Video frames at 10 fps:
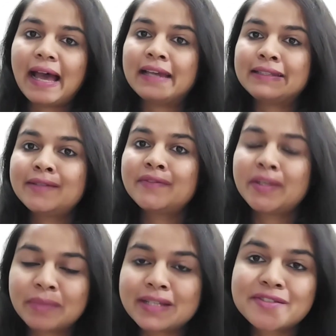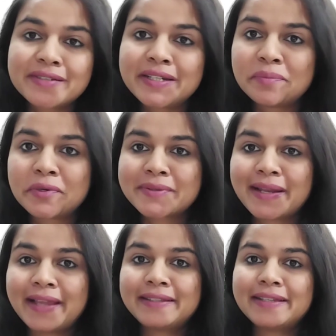I think we must read books
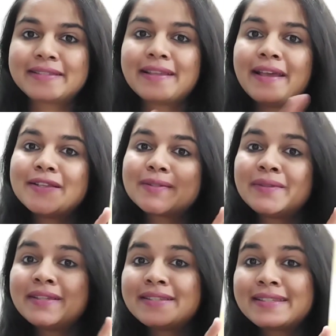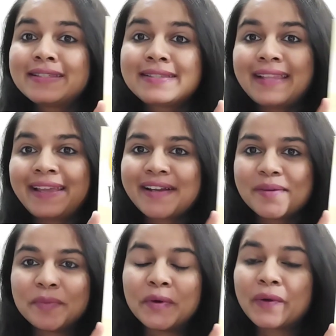like this. So this is like
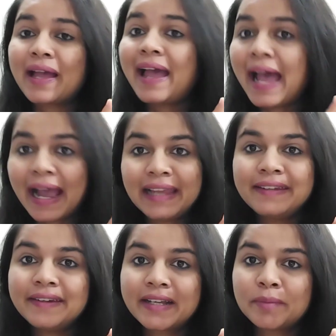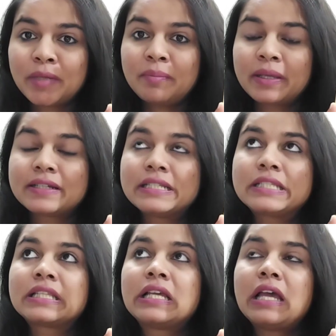a book I highly recommend,
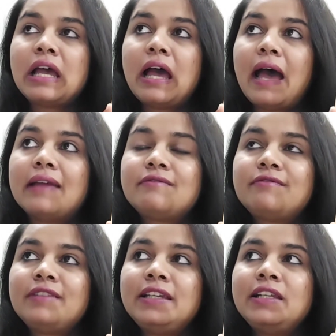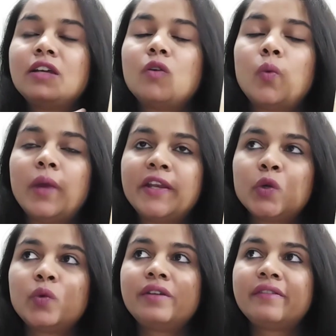because I feel when
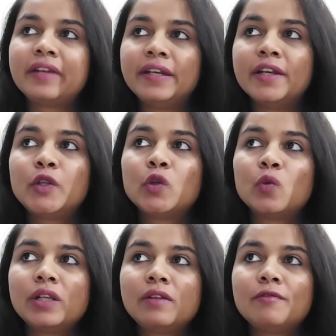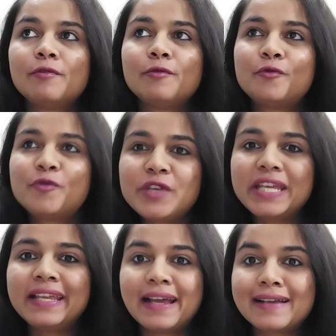you will read it, you will
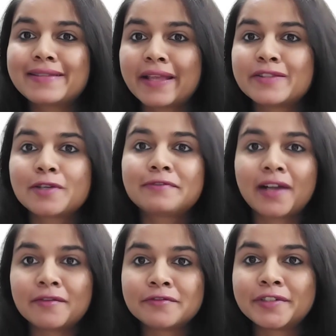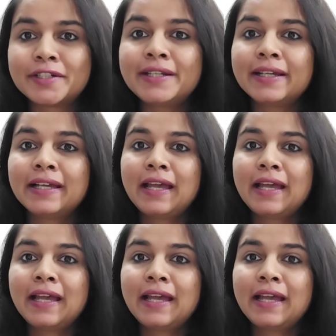feel a sense of comfort